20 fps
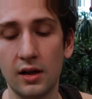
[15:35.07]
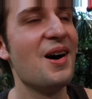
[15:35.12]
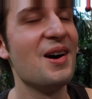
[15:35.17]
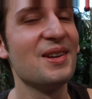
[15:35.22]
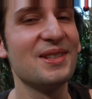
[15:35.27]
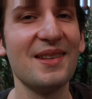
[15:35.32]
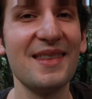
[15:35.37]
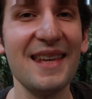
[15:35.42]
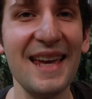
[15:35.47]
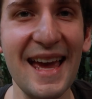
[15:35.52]

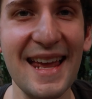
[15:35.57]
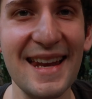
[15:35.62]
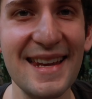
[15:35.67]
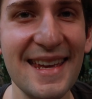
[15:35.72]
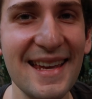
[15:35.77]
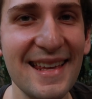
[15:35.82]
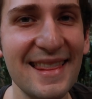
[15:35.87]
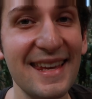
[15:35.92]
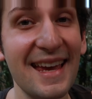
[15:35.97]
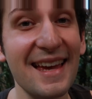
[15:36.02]
Also the
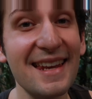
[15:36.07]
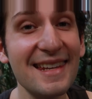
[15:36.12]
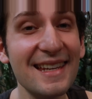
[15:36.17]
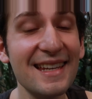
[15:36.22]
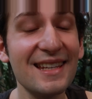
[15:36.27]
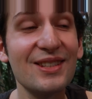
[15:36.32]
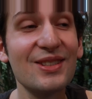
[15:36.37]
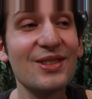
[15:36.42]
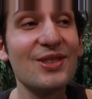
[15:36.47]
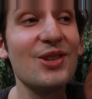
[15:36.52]
ending, the
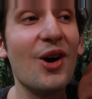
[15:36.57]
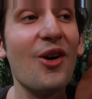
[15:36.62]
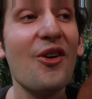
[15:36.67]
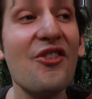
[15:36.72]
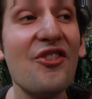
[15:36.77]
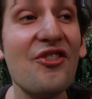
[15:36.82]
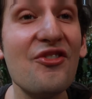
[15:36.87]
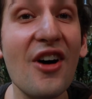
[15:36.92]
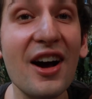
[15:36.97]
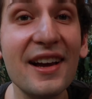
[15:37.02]
ending is so
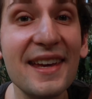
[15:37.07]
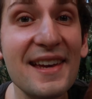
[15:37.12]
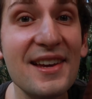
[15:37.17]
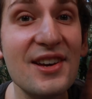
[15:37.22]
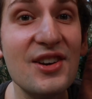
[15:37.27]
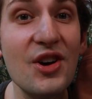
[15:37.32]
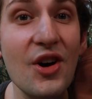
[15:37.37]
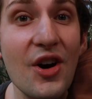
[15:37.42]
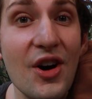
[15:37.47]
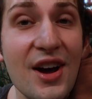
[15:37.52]

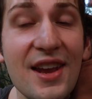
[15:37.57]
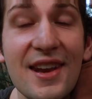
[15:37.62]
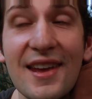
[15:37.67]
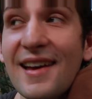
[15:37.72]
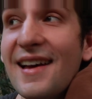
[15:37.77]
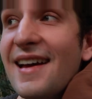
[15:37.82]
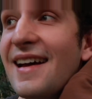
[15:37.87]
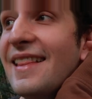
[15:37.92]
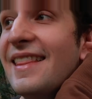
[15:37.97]
fucking good.